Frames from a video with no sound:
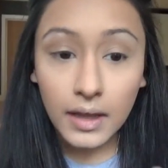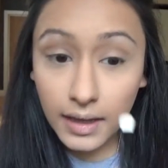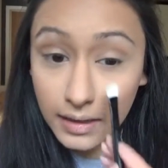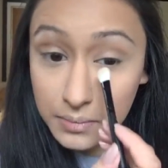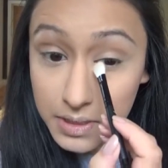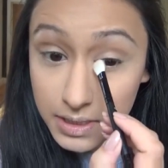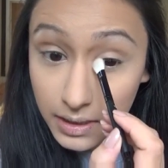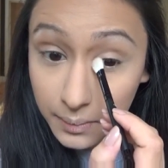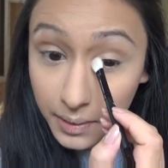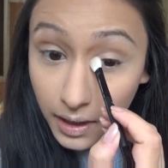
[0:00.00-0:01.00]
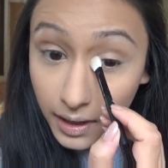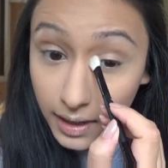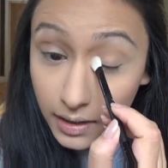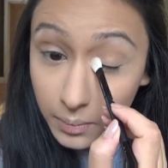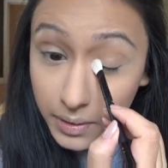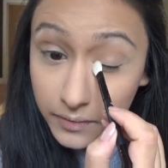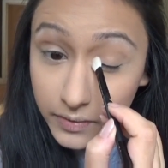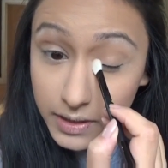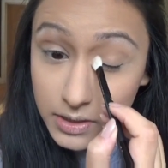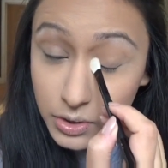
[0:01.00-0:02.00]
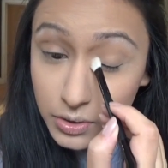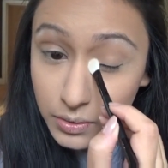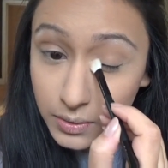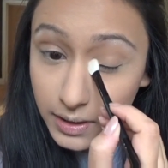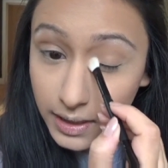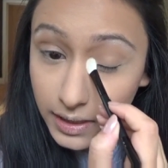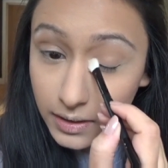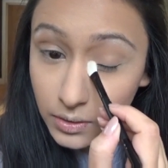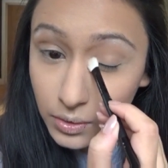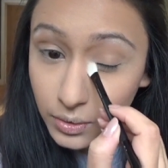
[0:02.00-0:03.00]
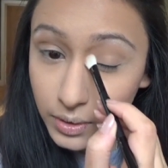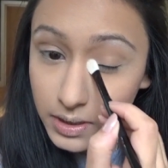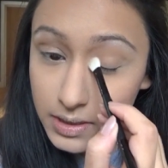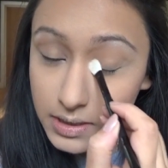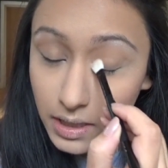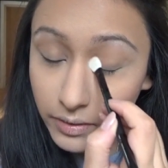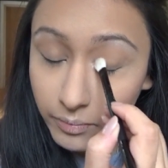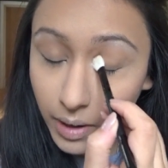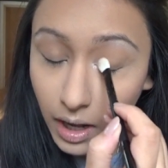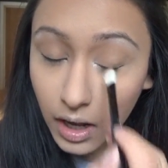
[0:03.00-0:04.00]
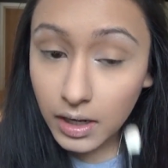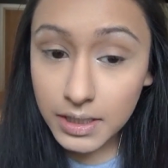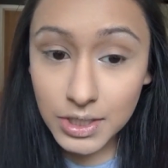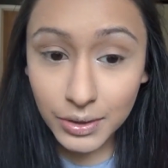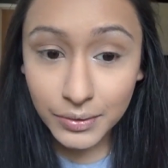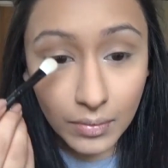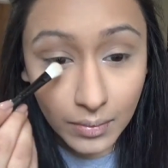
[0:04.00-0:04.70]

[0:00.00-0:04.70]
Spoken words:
And I'm just going to apply a little bit of this to the inner corners of my eye too.